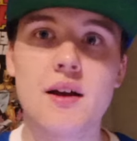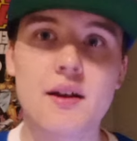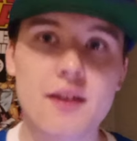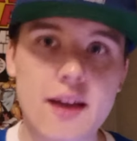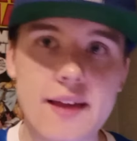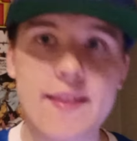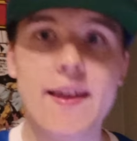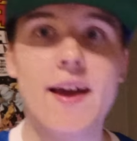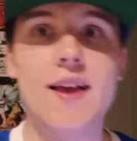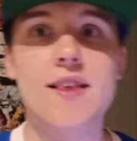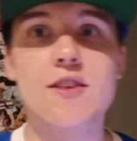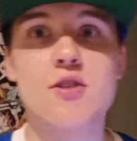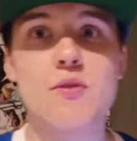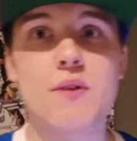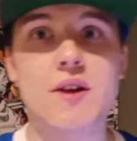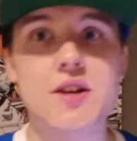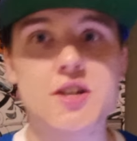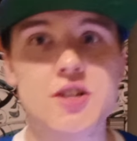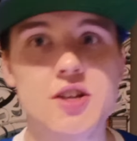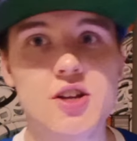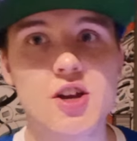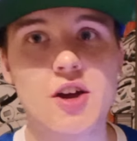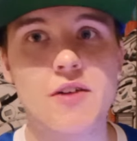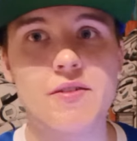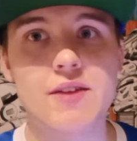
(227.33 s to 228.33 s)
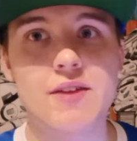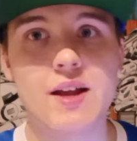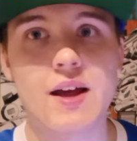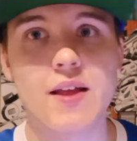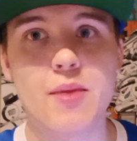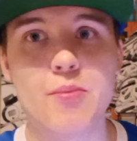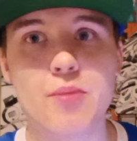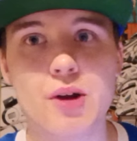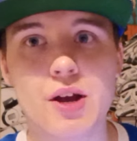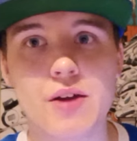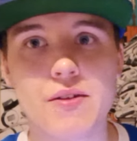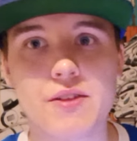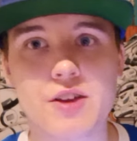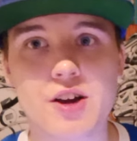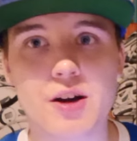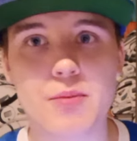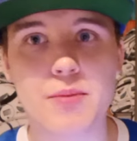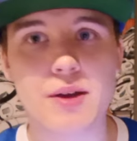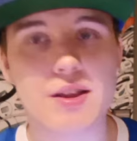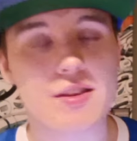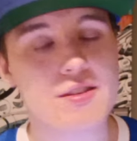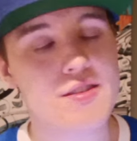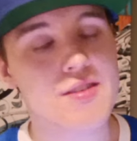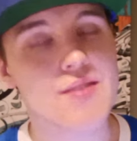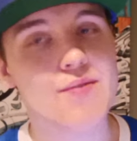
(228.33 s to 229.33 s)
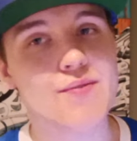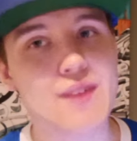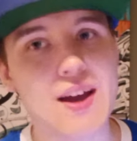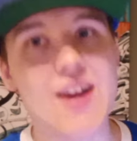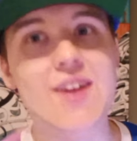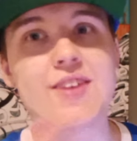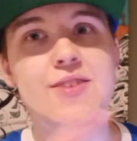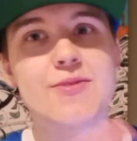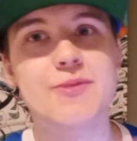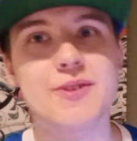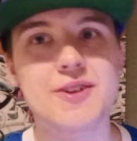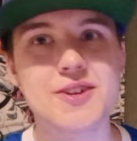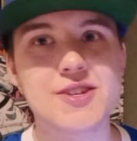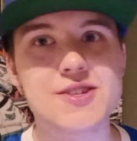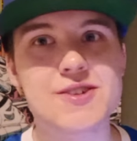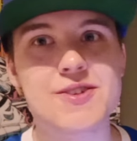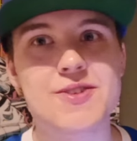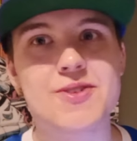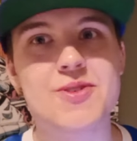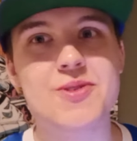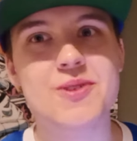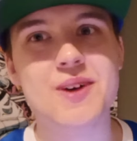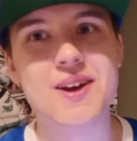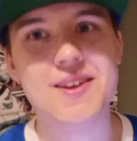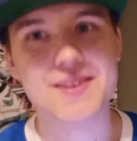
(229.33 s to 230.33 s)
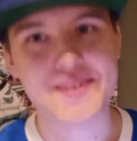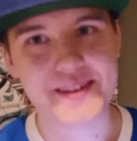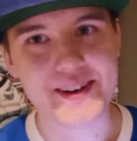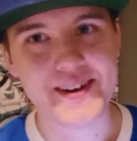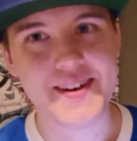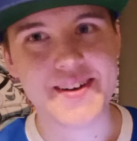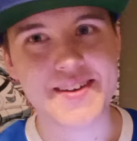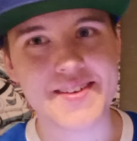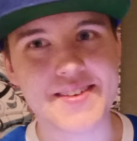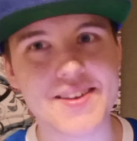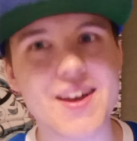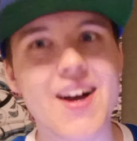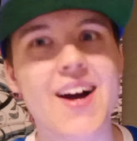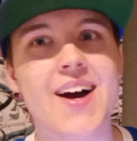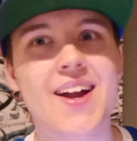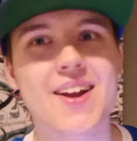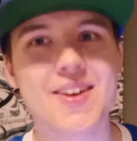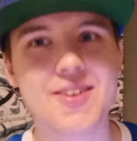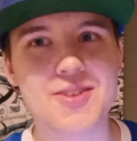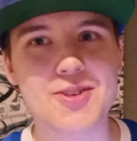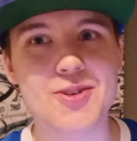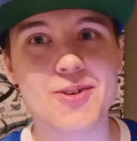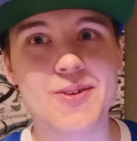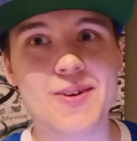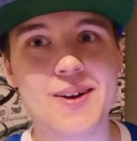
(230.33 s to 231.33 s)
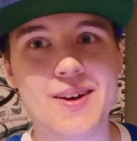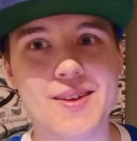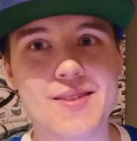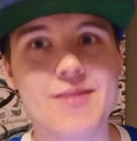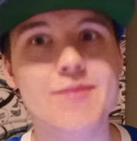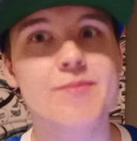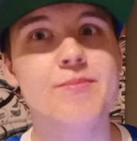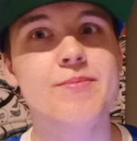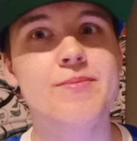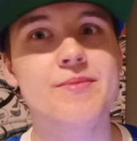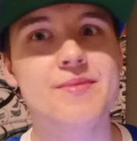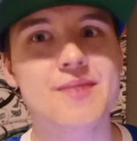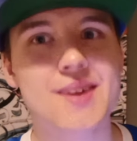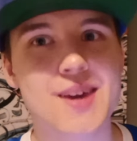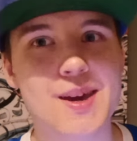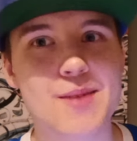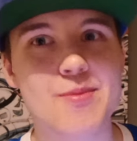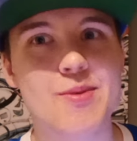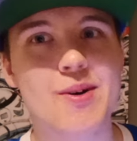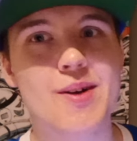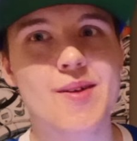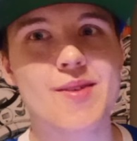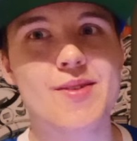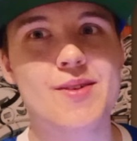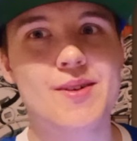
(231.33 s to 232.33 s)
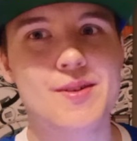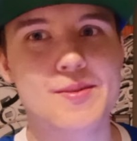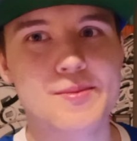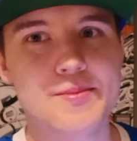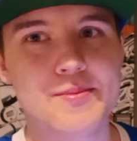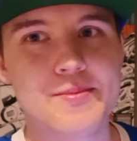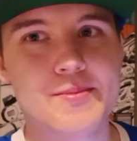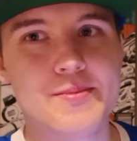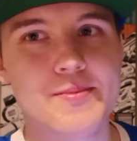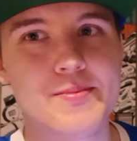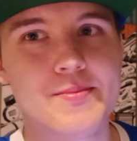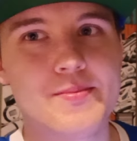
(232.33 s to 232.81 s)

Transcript: Get the interaction going down below in the comments. Thanks for watching, as always, guys. And as always, keep right on.